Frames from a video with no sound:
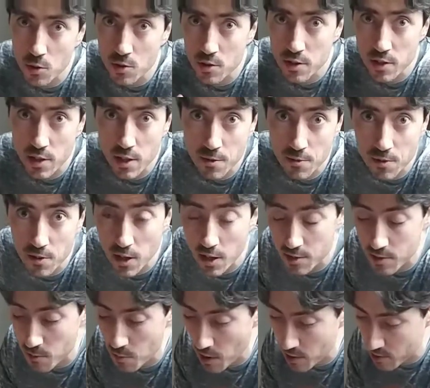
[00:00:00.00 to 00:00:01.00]
one thing I
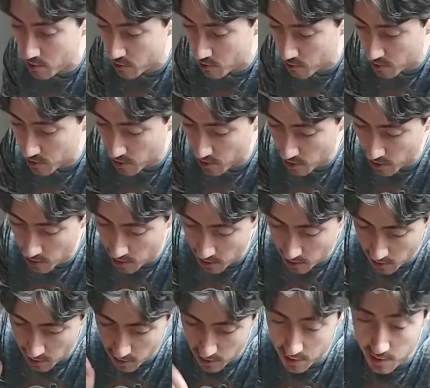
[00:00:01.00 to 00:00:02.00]
forgot to mention was
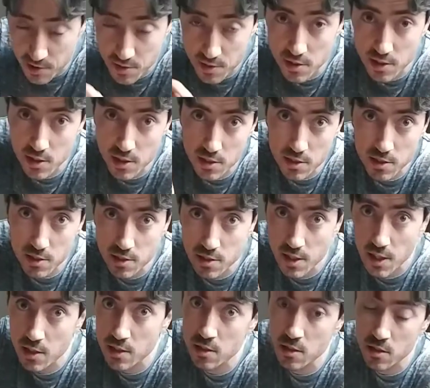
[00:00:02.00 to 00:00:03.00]
this is the
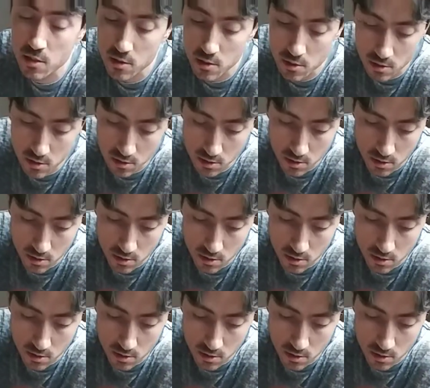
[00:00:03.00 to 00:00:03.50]
extended